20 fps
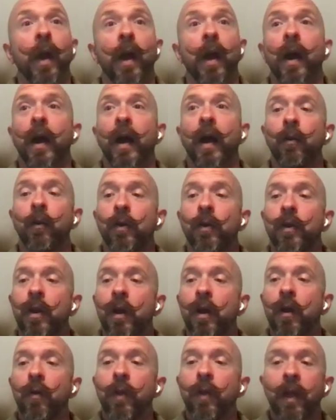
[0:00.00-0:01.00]
I would
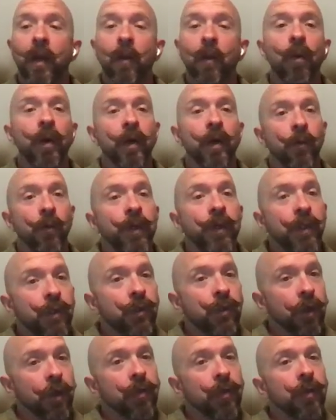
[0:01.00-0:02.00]
know that I want to
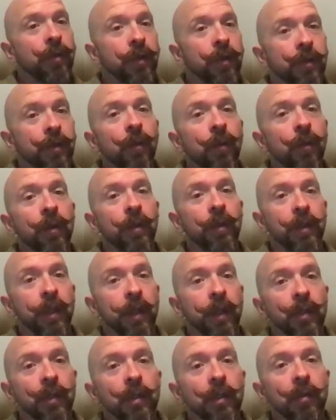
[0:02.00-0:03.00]
restructure this
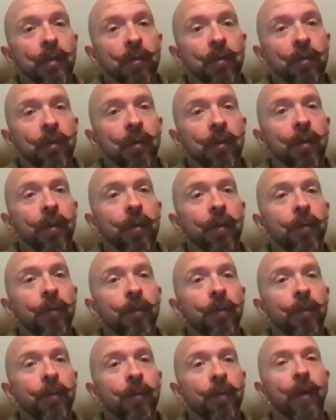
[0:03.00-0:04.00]
organization,
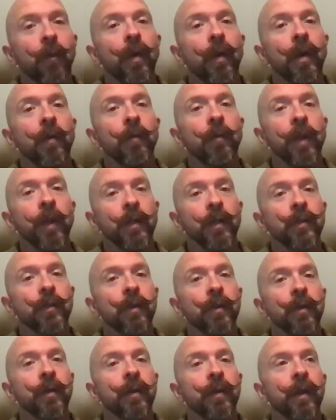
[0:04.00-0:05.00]
but I want to make
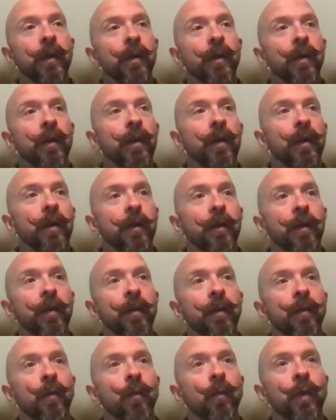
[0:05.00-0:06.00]
sure that
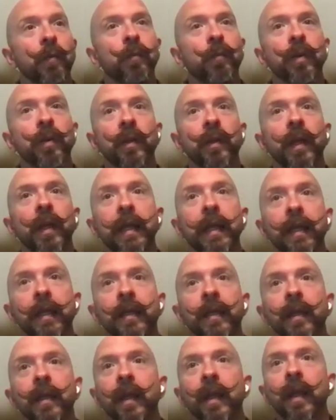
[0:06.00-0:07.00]
we plan
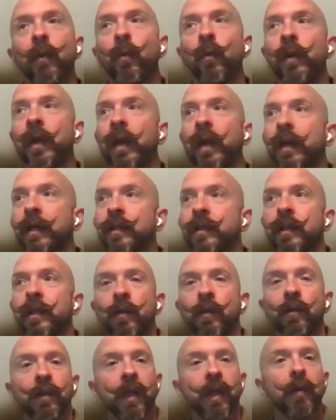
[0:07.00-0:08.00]
it and we
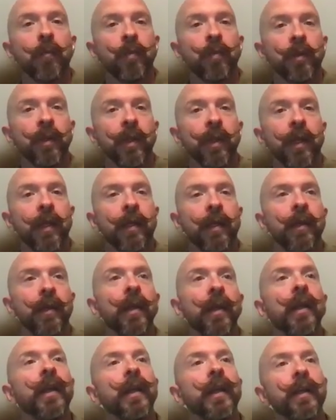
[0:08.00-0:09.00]
execute that plan
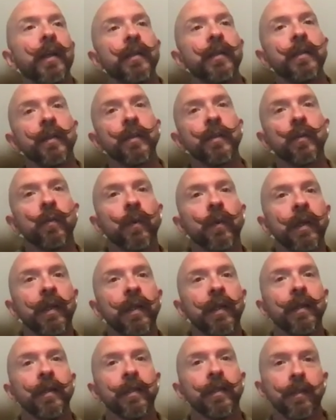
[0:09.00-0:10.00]
in such a way
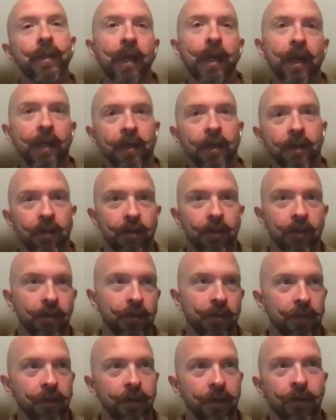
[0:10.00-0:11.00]
that is not
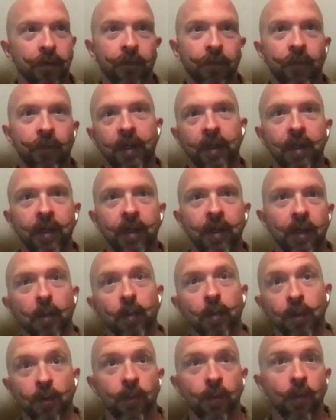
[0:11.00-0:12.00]
affecting our
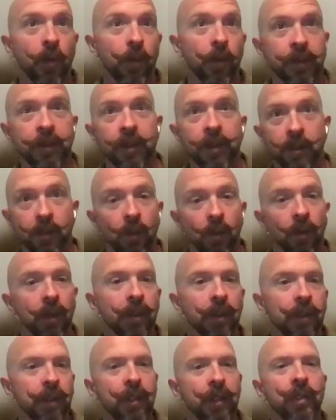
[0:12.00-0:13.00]
performance as an
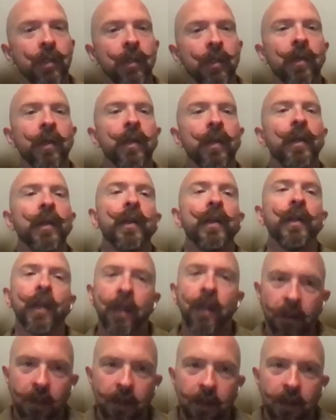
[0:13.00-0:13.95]
organization. Like